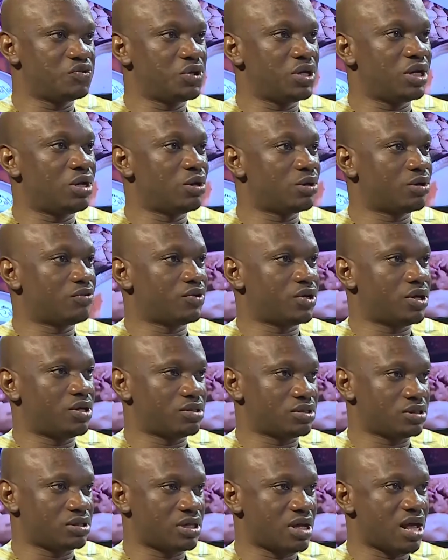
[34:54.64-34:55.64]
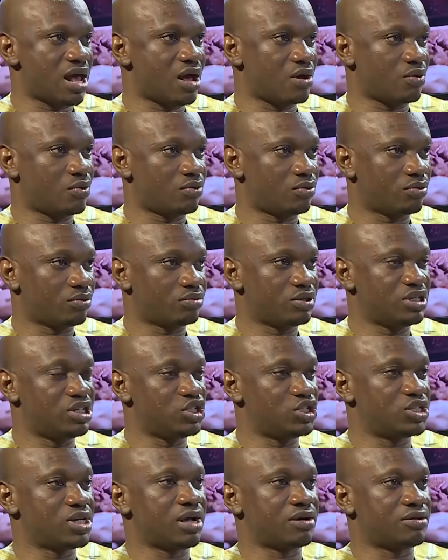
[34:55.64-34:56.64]
you a lot of cost. How?
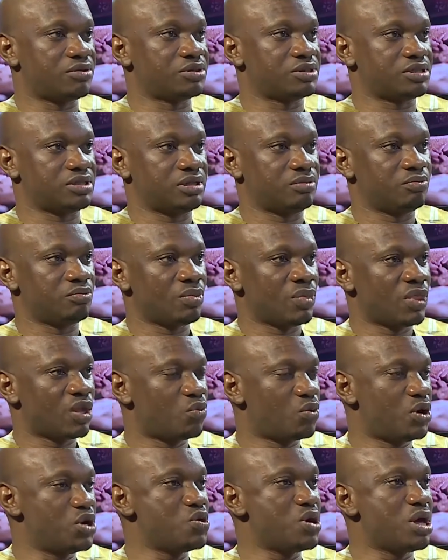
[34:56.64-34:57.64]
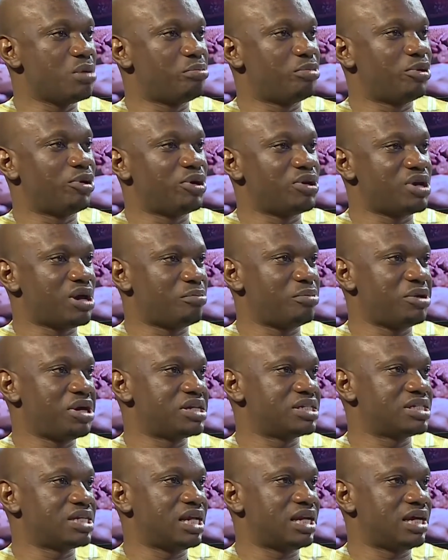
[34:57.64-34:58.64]
Initial cost. When you employ, you're
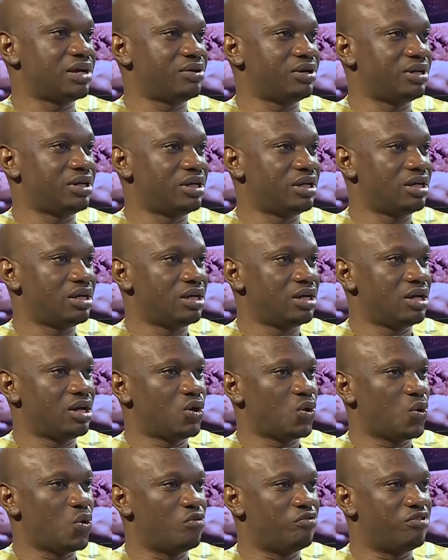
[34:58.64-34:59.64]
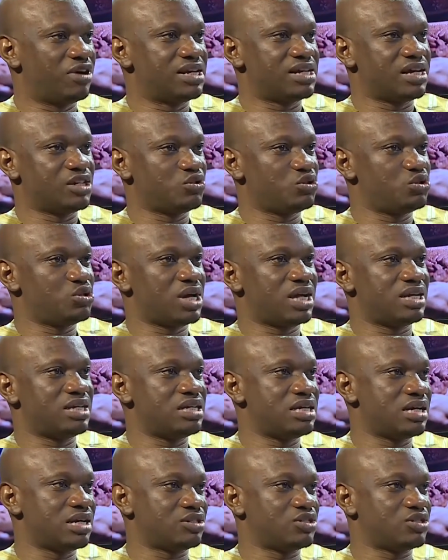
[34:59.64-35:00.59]
paying salary. Co-founders usually are